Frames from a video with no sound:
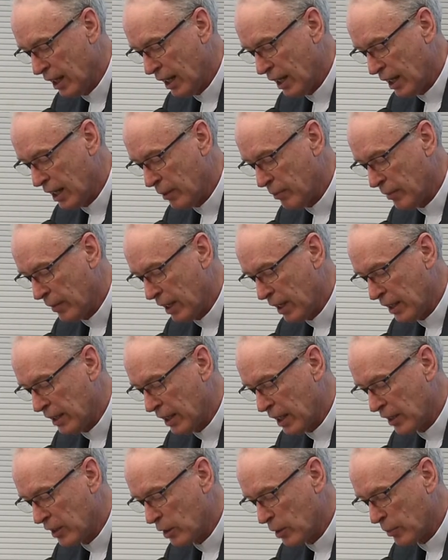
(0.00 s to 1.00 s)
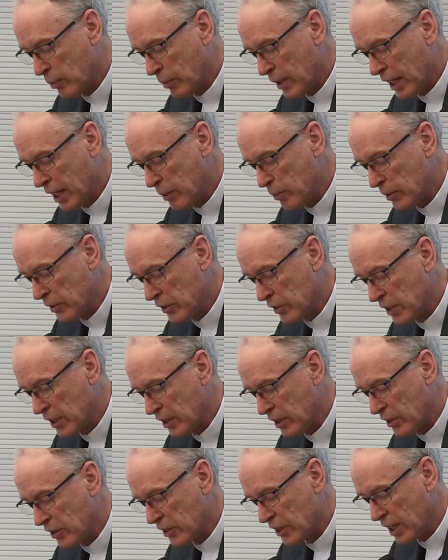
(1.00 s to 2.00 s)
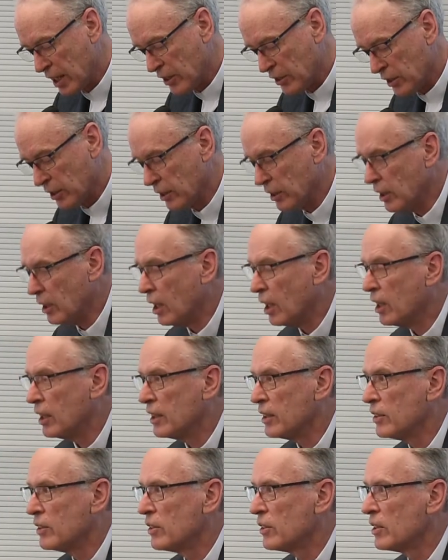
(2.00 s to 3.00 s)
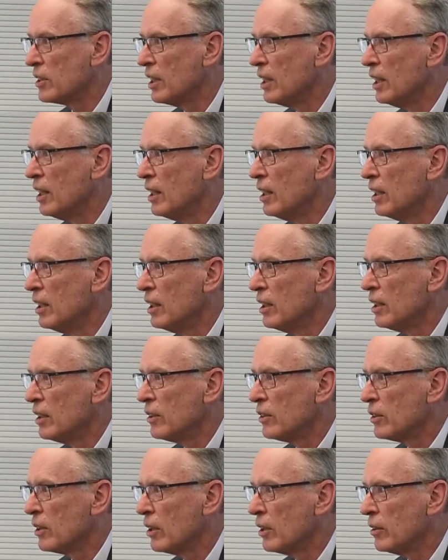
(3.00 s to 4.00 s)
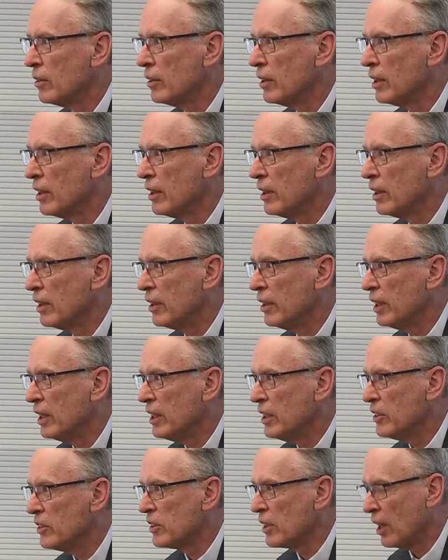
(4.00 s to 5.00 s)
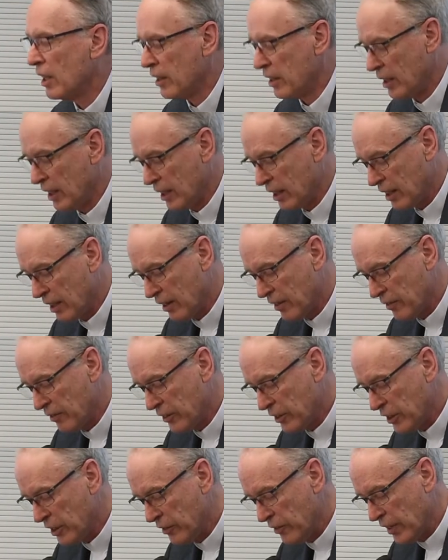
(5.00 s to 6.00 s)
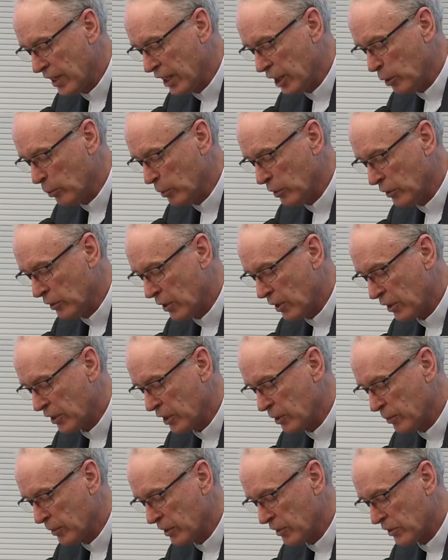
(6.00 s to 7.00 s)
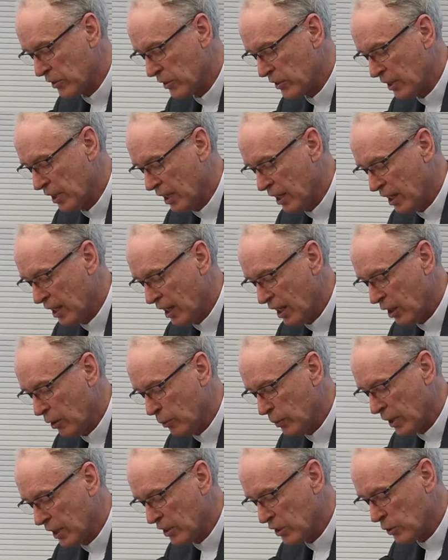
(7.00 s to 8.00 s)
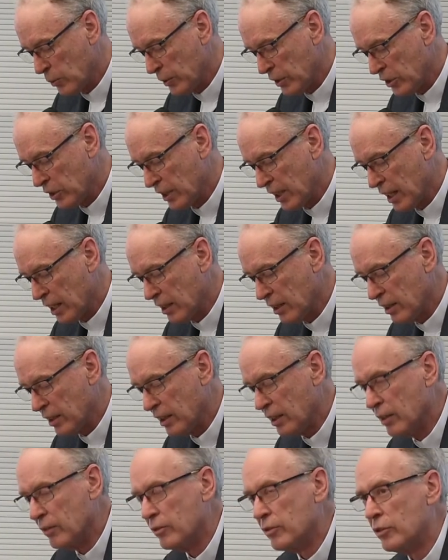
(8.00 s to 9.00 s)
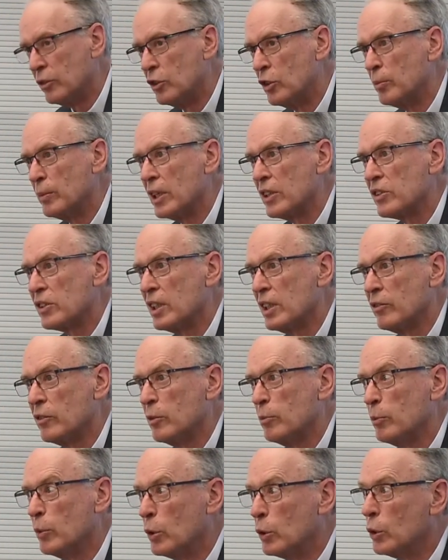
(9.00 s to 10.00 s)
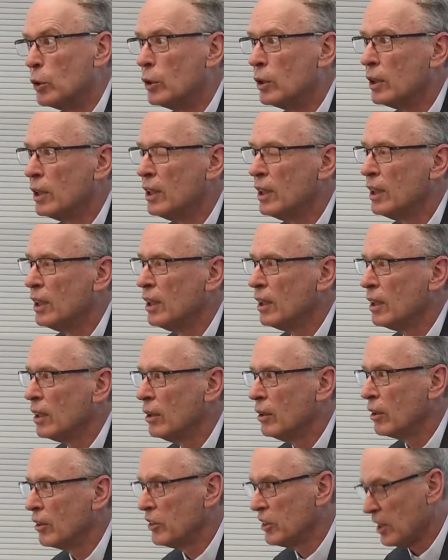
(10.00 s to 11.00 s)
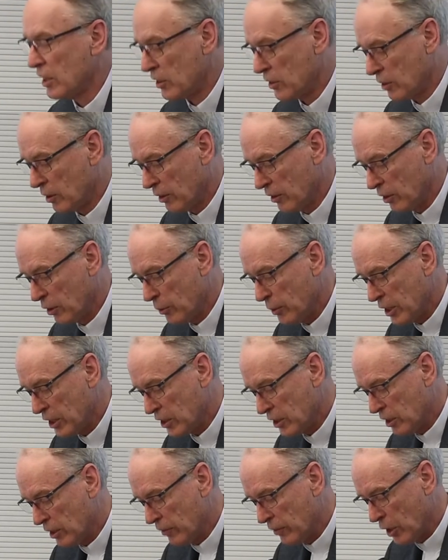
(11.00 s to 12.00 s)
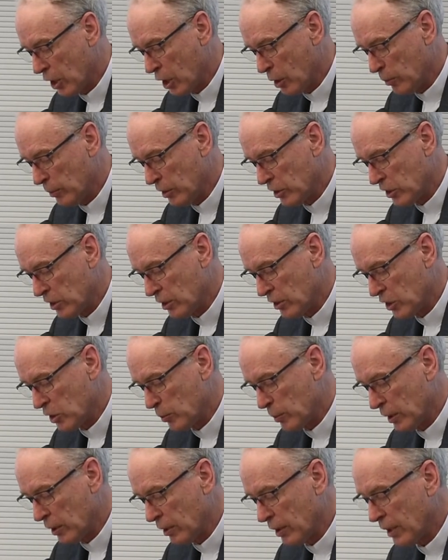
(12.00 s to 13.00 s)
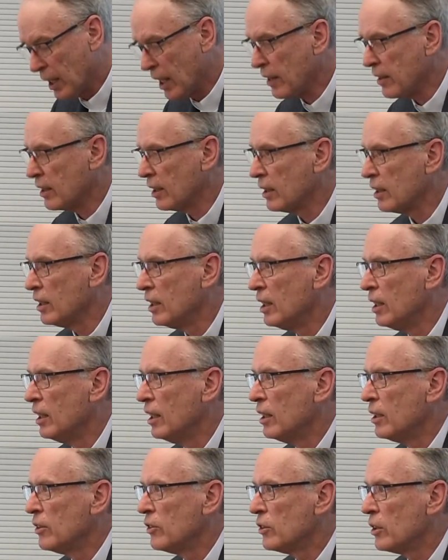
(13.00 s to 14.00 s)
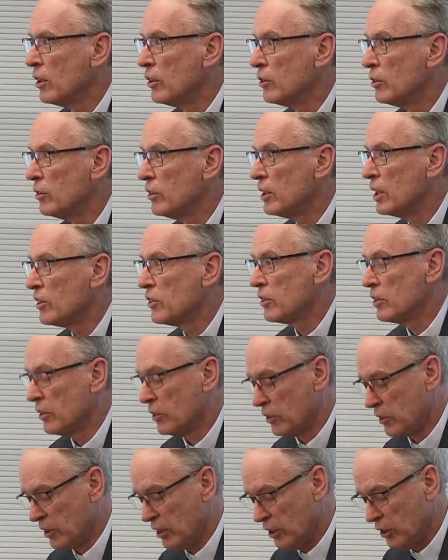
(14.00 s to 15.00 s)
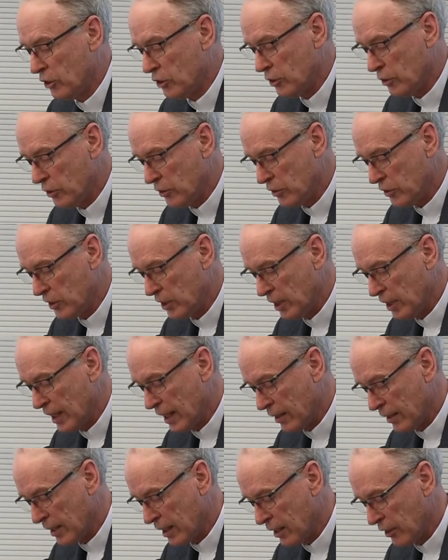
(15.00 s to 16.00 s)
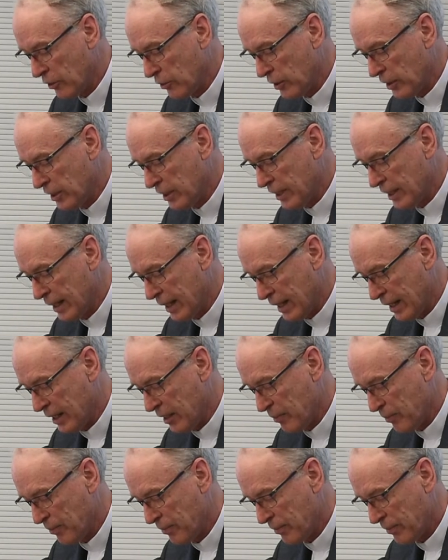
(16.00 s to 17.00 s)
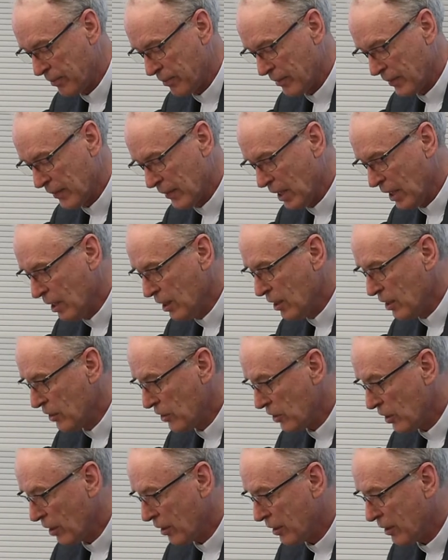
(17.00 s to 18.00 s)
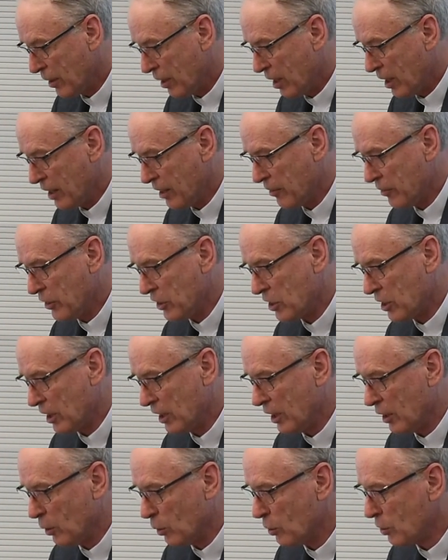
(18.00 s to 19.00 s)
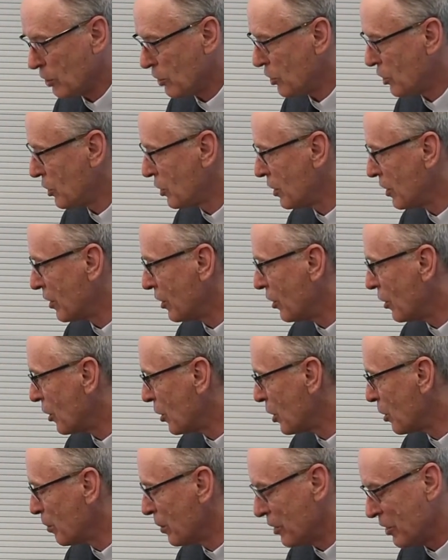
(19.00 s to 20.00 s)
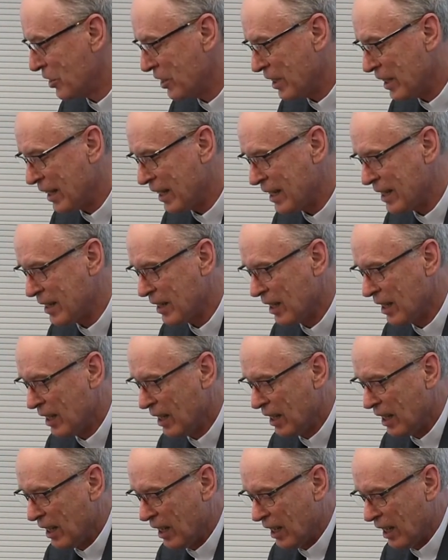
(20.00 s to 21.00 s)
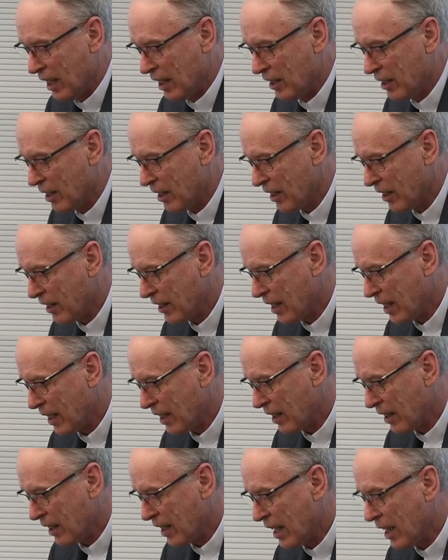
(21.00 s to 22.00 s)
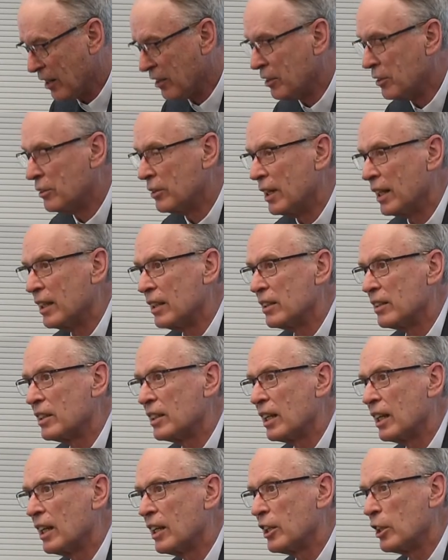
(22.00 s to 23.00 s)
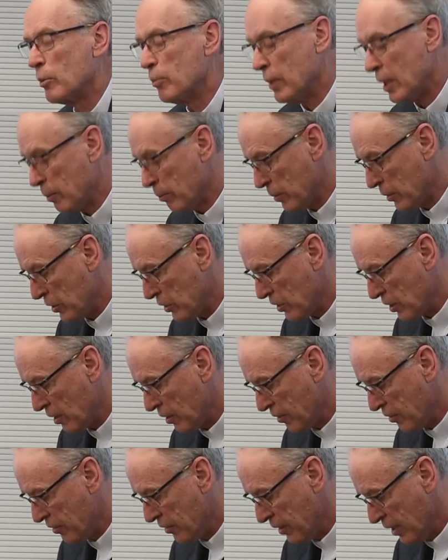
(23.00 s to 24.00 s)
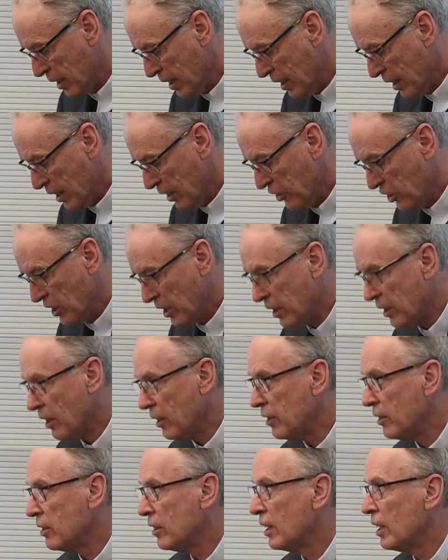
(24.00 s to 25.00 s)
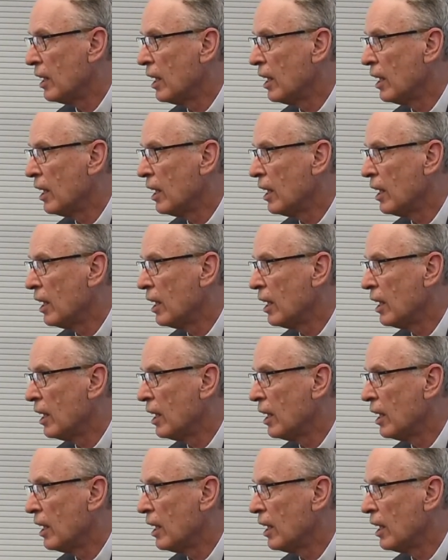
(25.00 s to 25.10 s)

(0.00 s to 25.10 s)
and other papers and discussion guides. So these, I think, are very valuable documents, and ones which can inform us even more, not just on the question of homelessness, but on other social justice issues in our country today. So I officially launch the document today, and I thank Carol and the members of JEDO